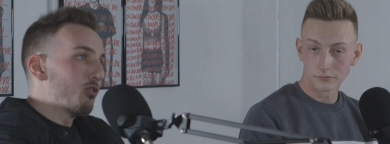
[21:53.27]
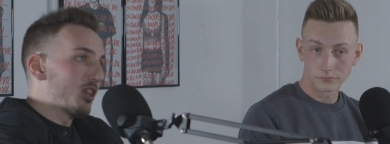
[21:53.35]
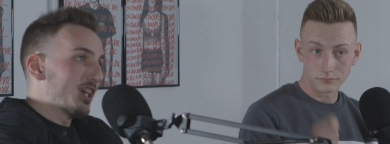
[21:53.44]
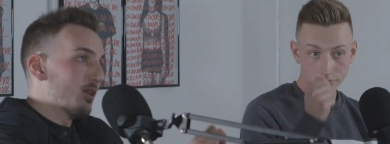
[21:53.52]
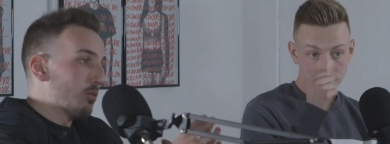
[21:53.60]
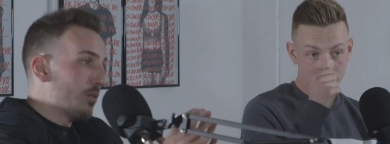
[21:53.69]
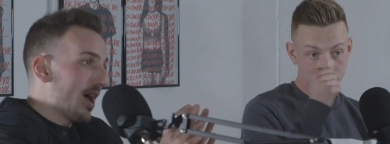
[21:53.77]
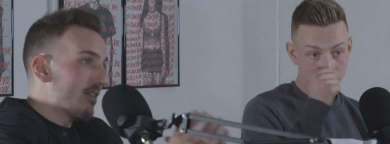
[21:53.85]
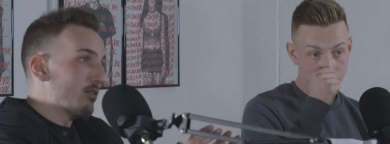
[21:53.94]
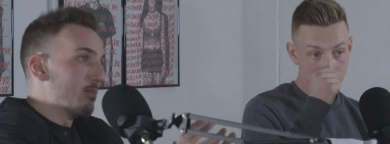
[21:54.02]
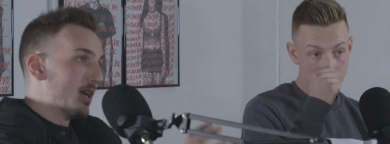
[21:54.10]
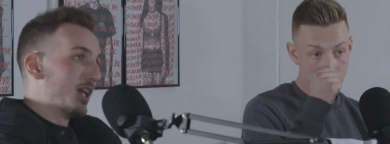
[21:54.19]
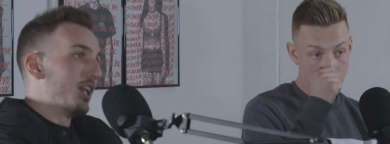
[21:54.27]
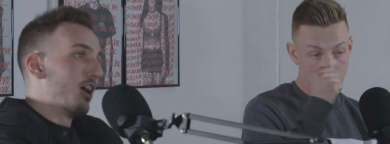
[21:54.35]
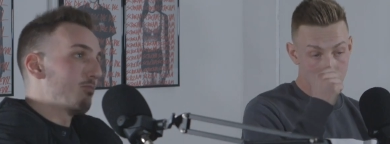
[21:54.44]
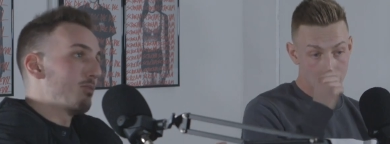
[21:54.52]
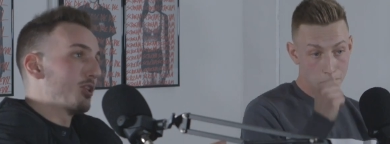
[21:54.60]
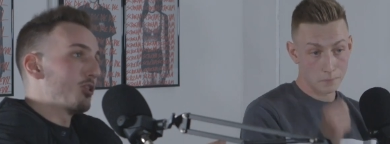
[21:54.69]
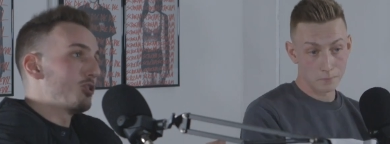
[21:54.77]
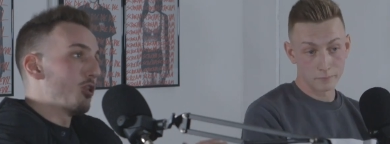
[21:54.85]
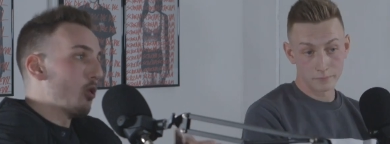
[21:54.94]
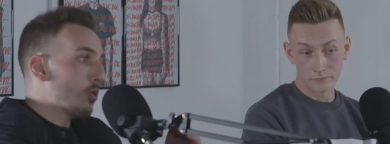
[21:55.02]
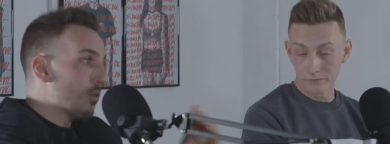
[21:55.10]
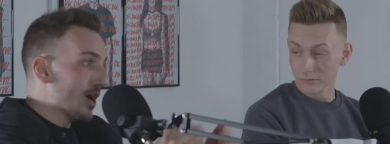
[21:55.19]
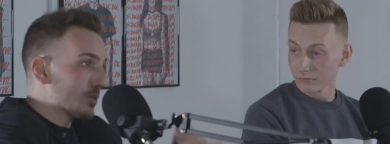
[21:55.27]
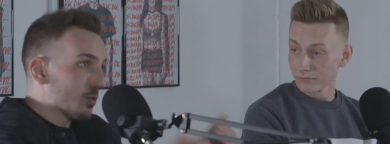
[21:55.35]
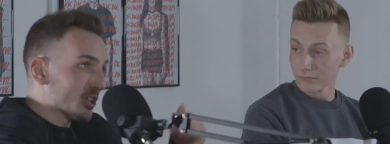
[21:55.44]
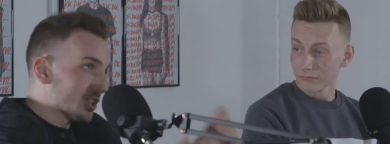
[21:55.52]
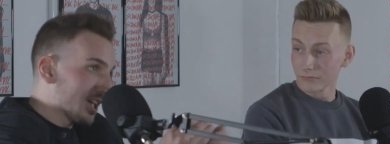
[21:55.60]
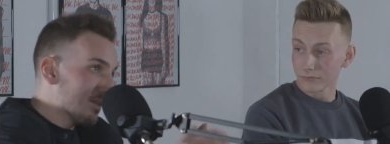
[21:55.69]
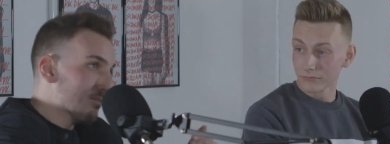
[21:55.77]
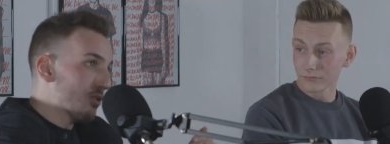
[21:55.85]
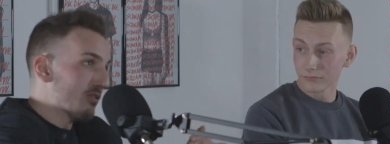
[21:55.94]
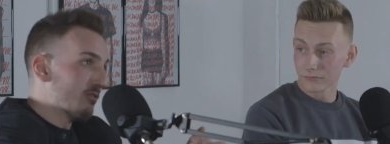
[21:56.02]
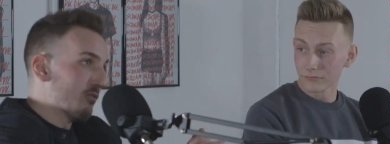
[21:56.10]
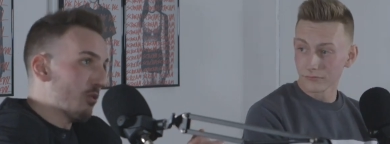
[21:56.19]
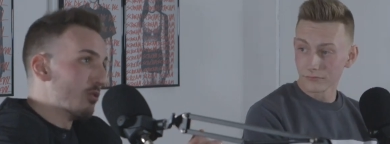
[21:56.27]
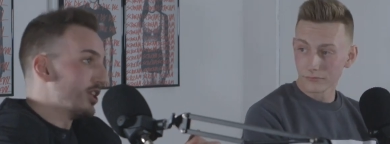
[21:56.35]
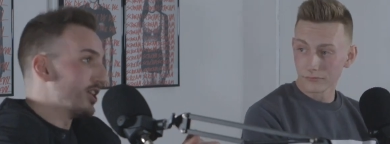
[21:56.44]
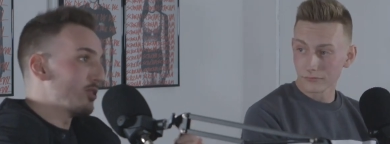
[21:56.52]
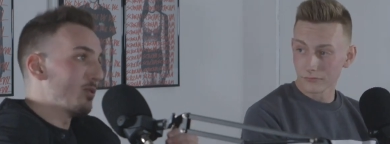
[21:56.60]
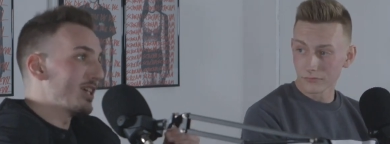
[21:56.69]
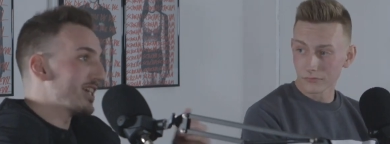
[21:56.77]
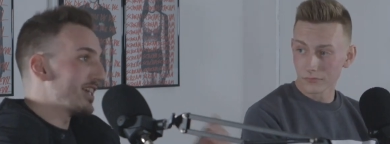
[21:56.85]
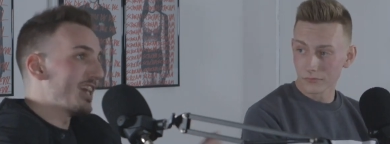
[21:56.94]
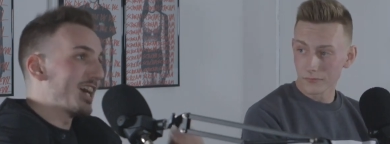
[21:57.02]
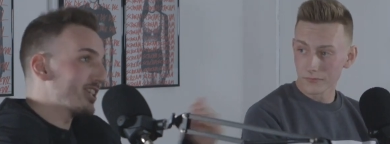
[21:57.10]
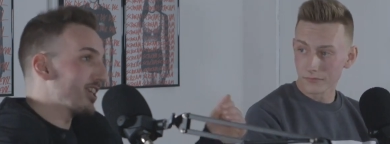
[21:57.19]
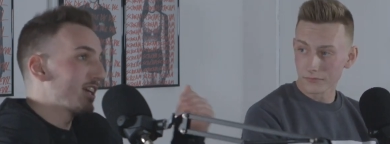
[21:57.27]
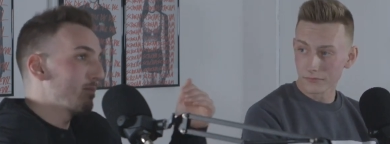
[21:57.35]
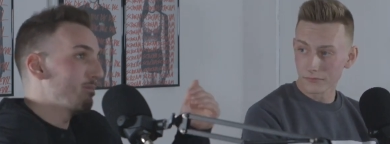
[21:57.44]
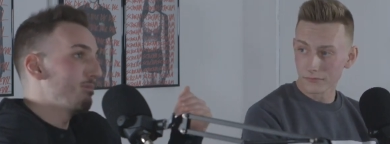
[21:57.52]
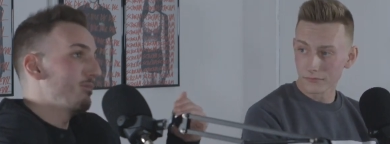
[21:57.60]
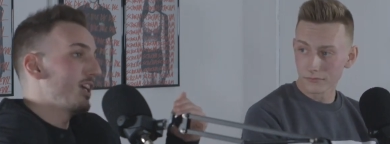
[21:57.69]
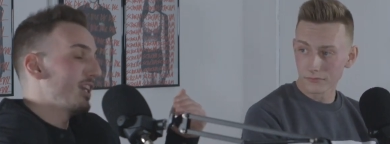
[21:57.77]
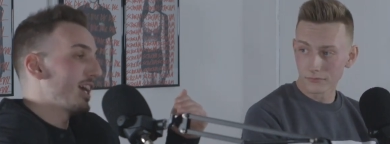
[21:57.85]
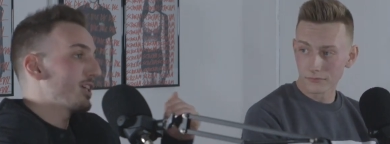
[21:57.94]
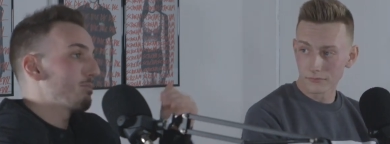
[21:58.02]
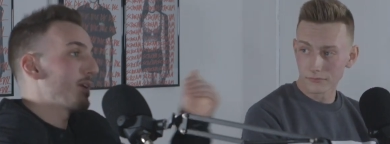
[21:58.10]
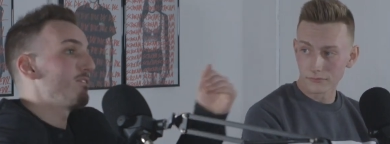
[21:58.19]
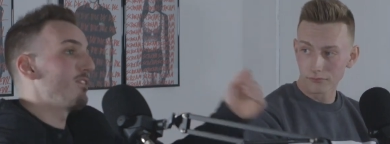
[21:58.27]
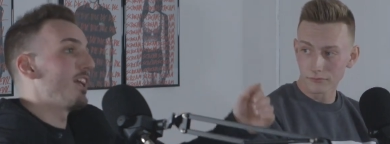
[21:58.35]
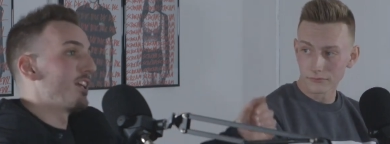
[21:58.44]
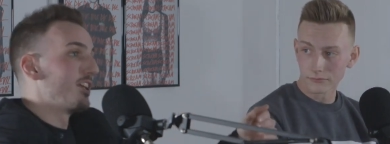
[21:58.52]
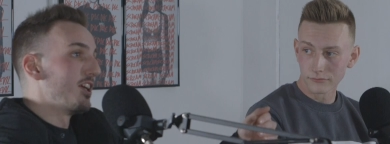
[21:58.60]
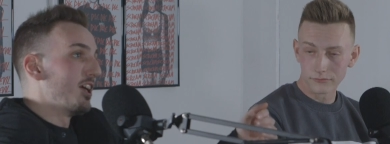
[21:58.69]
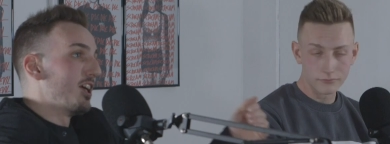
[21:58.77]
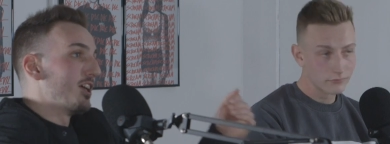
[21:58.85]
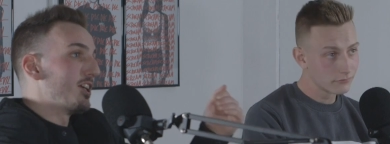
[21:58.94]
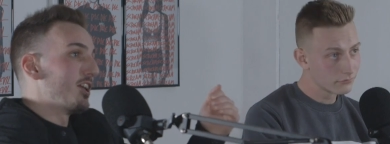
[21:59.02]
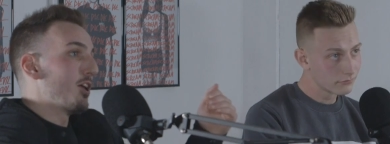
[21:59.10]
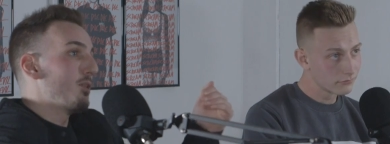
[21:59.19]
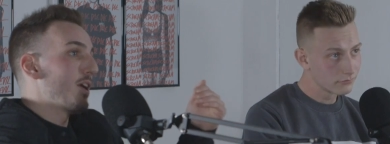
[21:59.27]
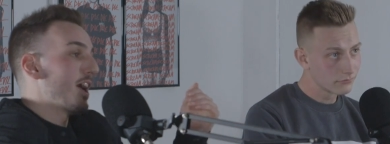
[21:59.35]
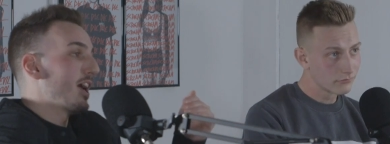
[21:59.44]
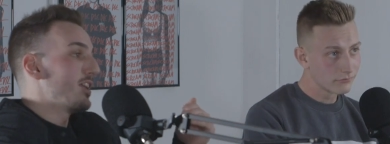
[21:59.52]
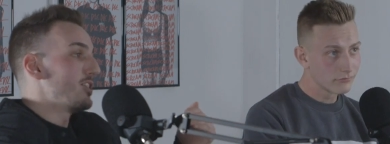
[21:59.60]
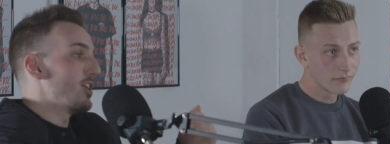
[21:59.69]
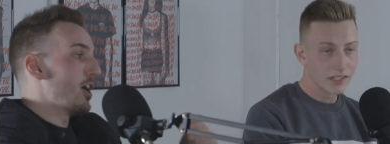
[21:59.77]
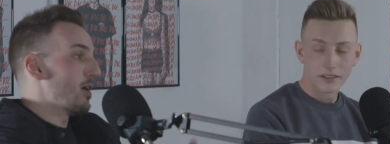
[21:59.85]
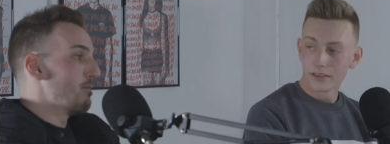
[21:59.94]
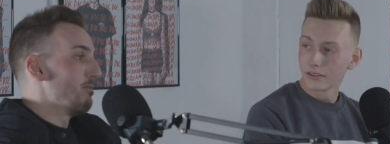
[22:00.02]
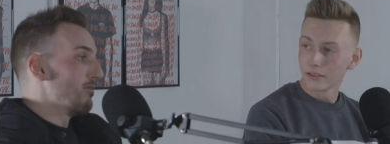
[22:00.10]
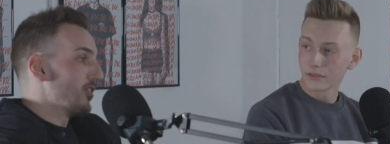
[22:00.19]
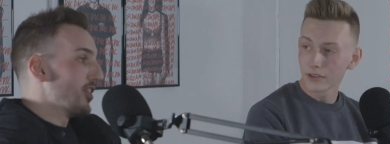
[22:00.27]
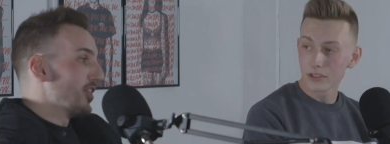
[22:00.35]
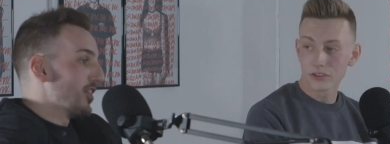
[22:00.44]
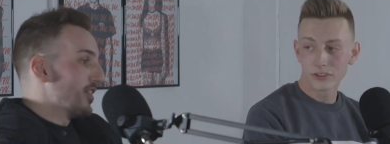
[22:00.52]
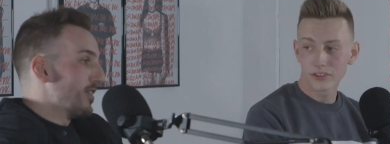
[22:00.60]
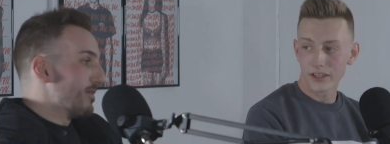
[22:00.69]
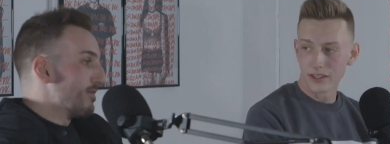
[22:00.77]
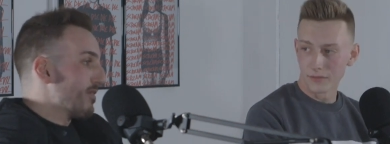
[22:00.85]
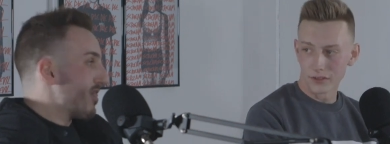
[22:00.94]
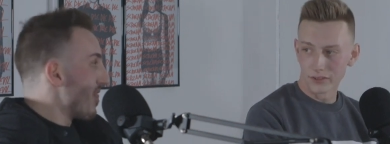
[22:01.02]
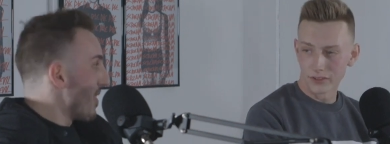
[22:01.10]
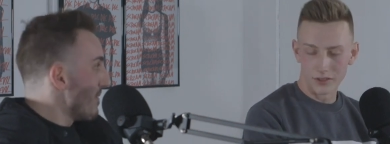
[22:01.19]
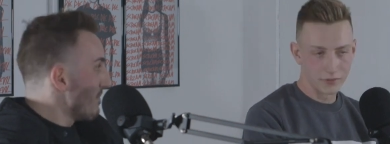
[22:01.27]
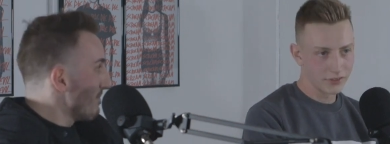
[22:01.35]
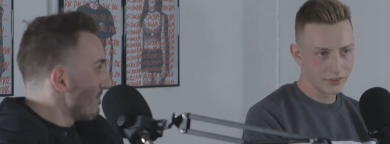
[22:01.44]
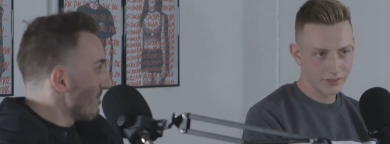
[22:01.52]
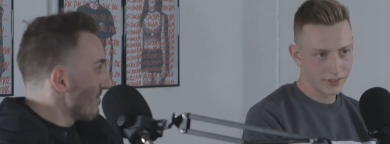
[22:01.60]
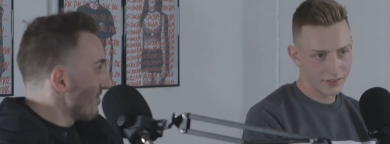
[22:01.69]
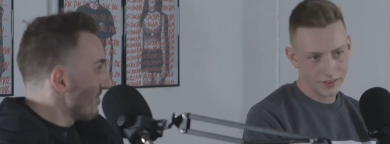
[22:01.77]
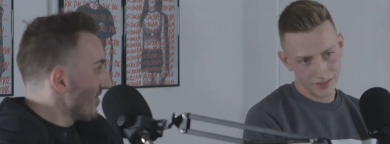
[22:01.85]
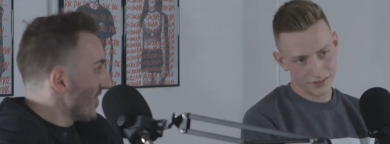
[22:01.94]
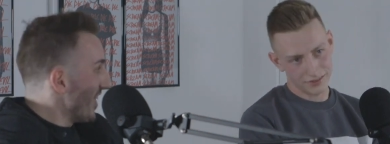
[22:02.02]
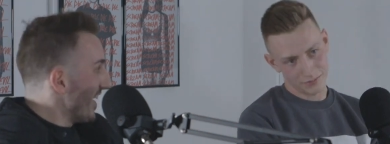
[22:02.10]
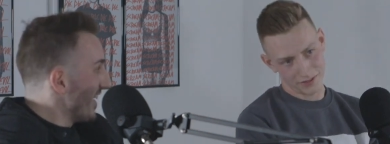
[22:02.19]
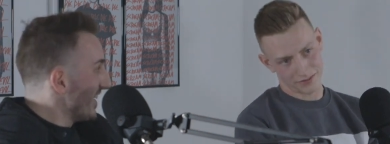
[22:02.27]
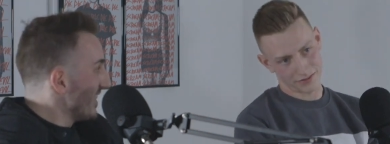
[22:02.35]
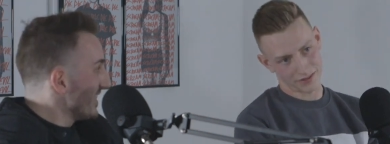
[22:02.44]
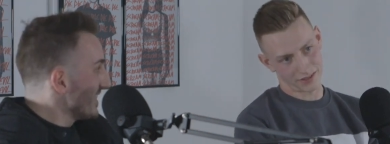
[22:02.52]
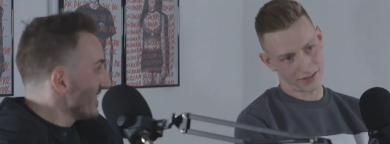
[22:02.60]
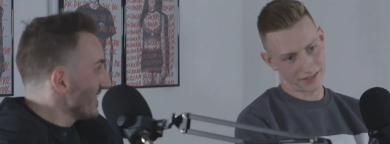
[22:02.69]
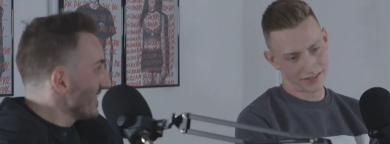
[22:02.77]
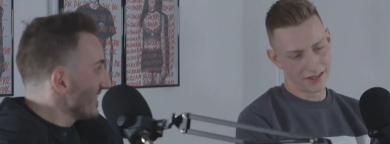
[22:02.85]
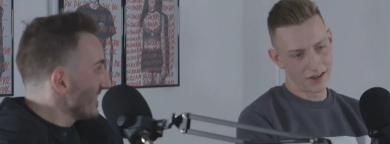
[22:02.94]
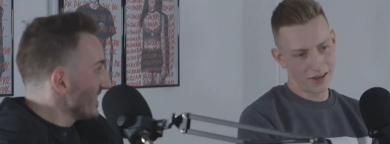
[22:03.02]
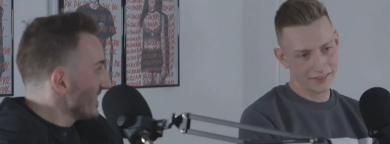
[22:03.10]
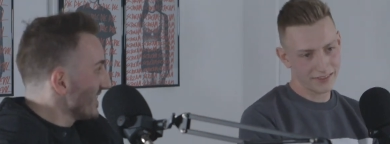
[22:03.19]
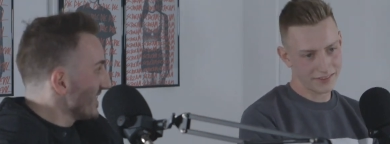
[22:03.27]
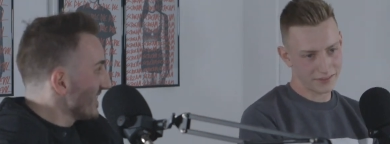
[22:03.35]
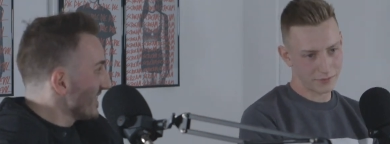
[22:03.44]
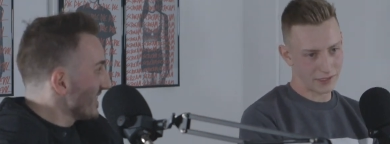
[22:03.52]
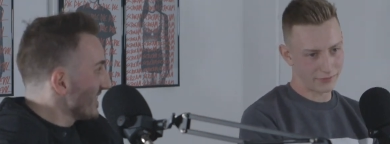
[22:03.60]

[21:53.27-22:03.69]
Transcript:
Speaker 1: think it will ever be enough, because you're always wanting to keep moving forward. There's always that next best thing, you
Speaker 2: know. And it's funny you should say that about retirement, because I think it's a bit of a... I say this about